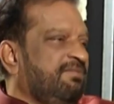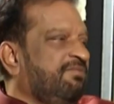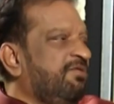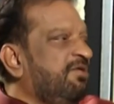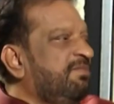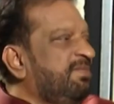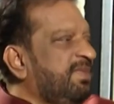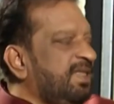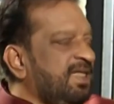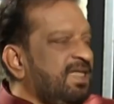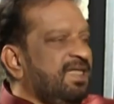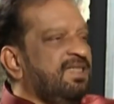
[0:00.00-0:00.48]
For
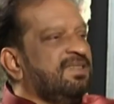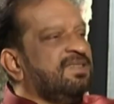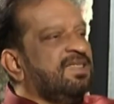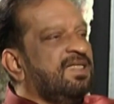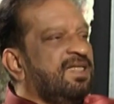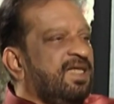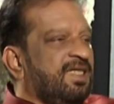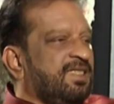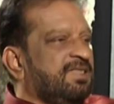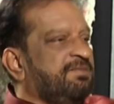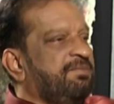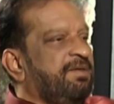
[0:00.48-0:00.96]
me, it's an
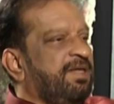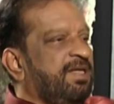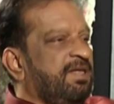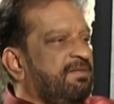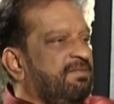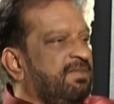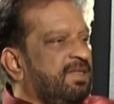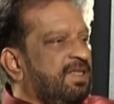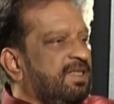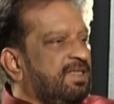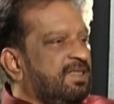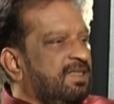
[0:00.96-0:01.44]

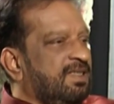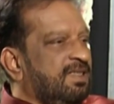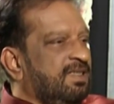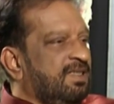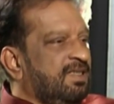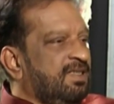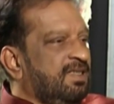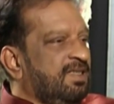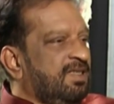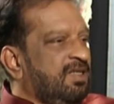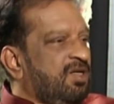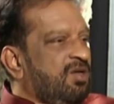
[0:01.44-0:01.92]
experiment.
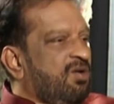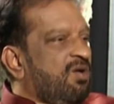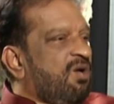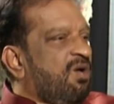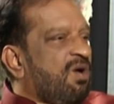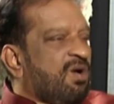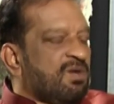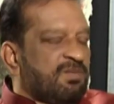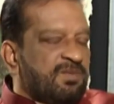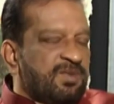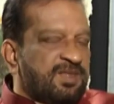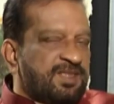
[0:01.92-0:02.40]

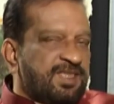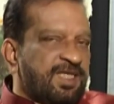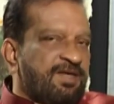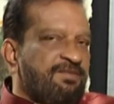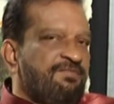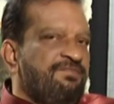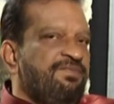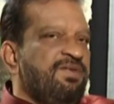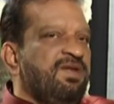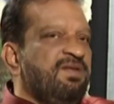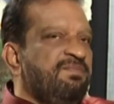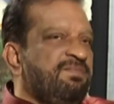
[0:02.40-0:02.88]
Almost
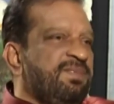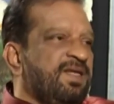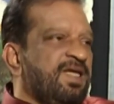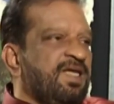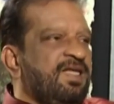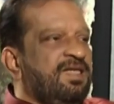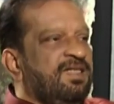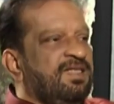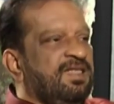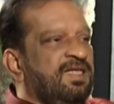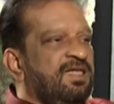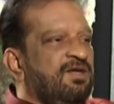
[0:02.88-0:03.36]
every
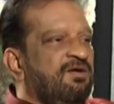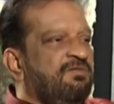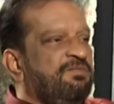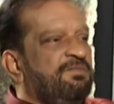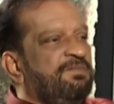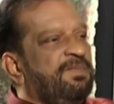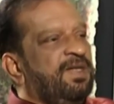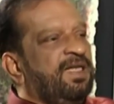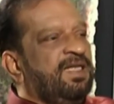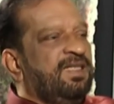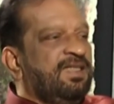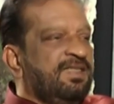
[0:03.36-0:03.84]
painting of
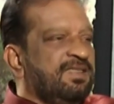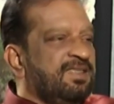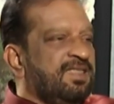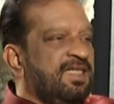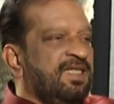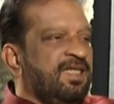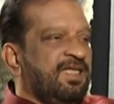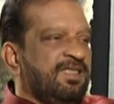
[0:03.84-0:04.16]
mine is an